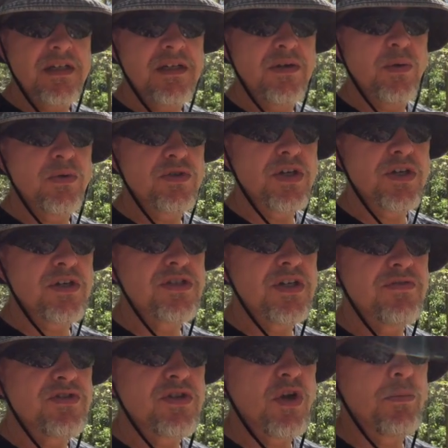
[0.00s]

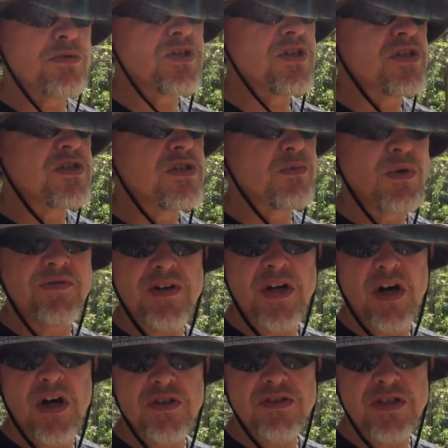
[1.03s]
alternatives and options with
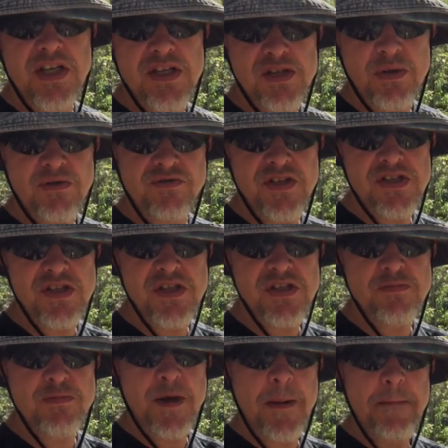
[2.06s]
regard to these sort of
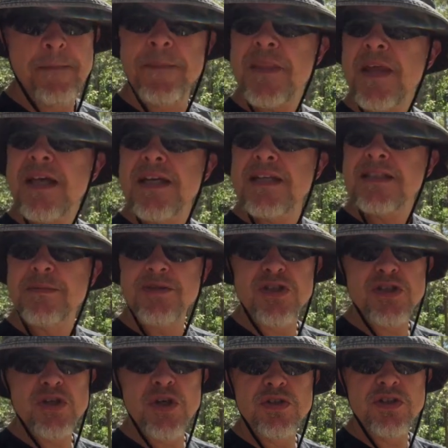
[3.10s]
vistas, but sometimes
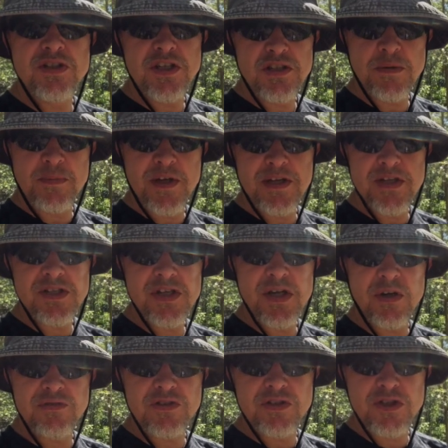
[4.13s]
it's good to discipline
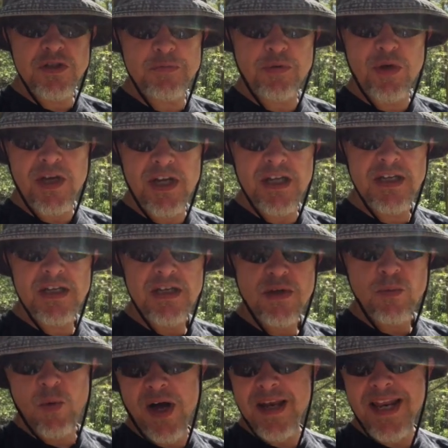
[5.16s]
yourself to just bring
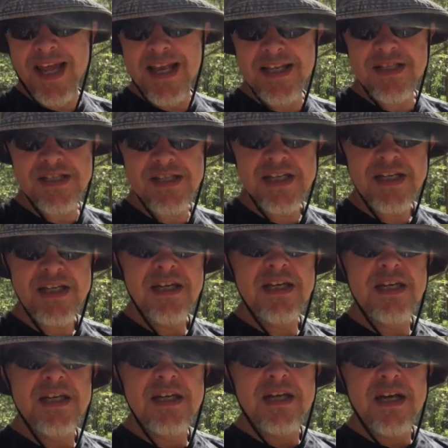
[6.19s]
one lens
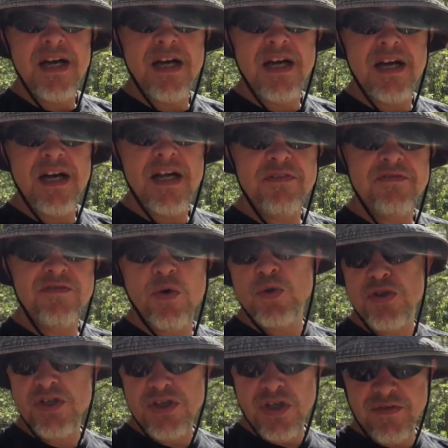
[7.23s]
and
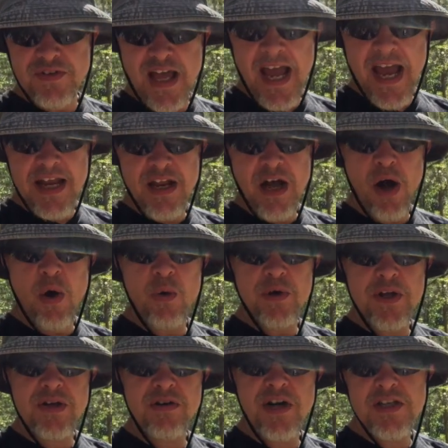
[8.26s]
force yourself to hand hold.
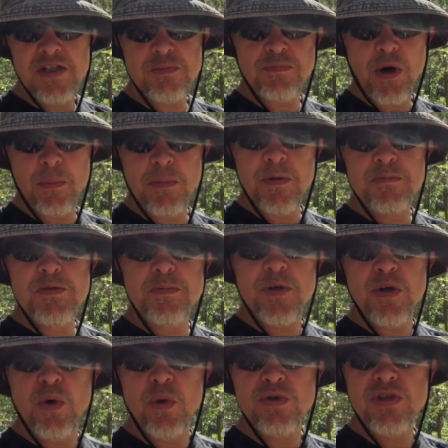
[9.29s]
It creates problems,
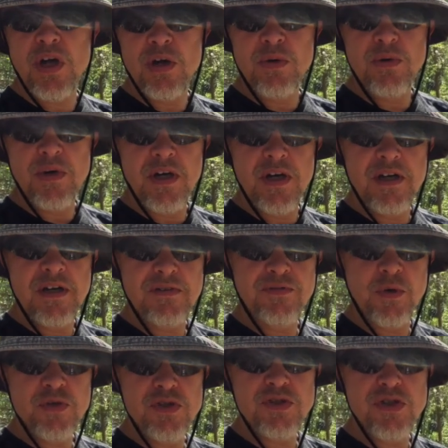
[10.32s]
but it also
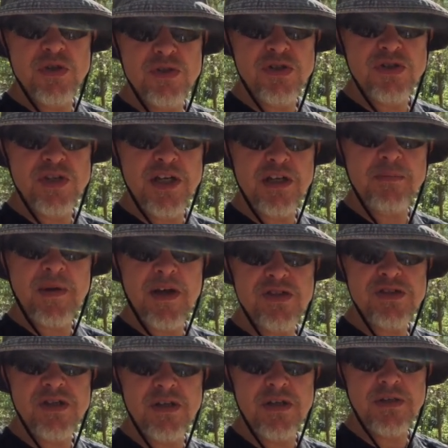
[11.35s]
forces you to think
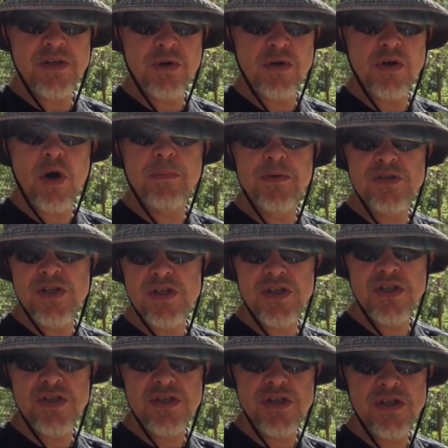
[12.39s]
about your
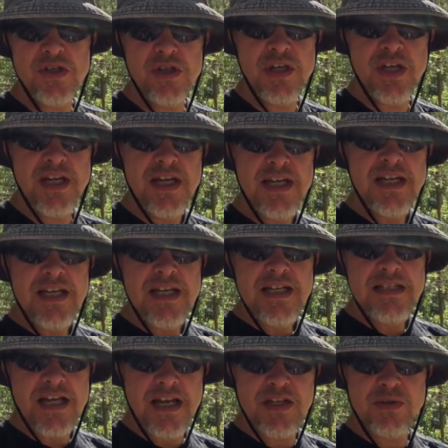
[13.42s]
compositions and the
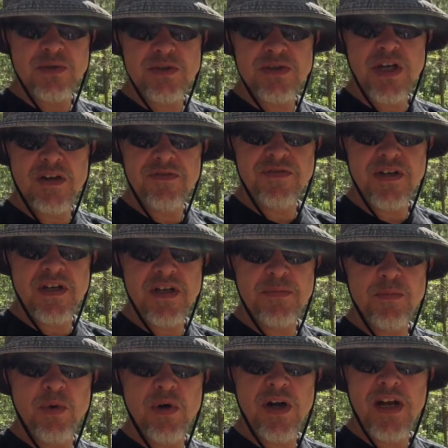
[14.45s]
technical stuff
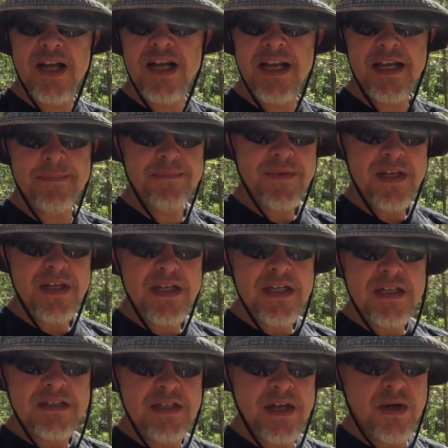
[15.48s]
more clearly.
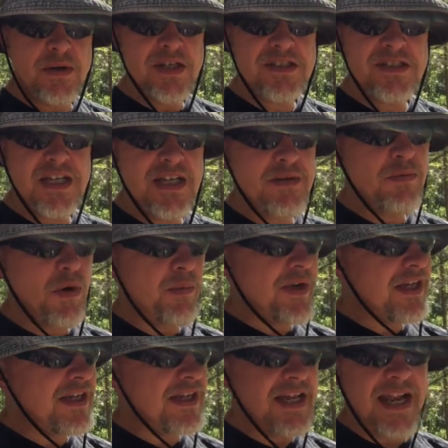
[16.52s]
So let's see what
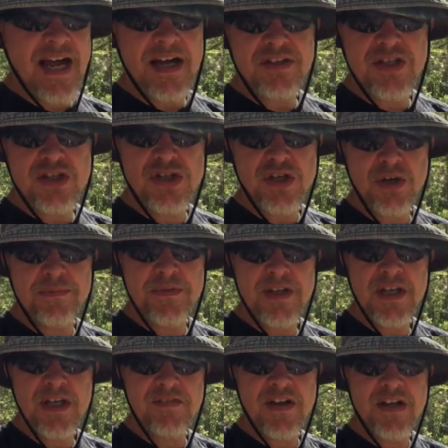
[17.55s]
we can get out of this shot,
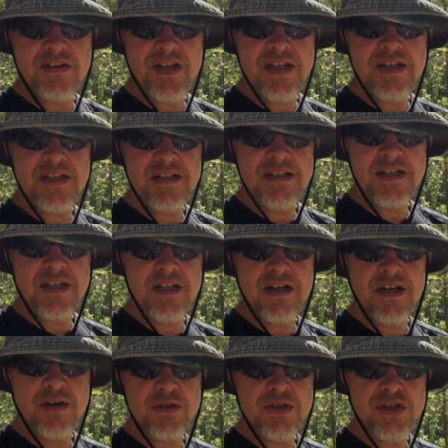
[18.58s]
if anything, and
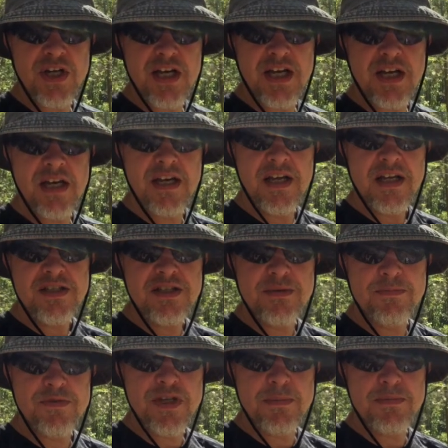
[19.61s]
I'll share
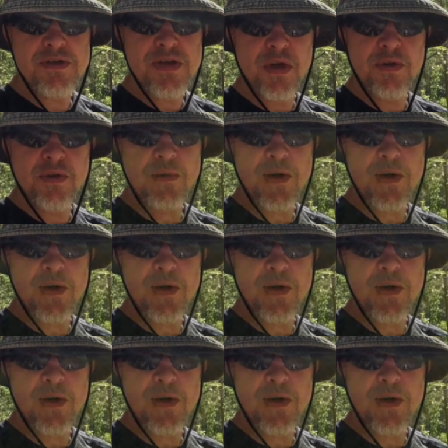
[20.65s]
some tips along the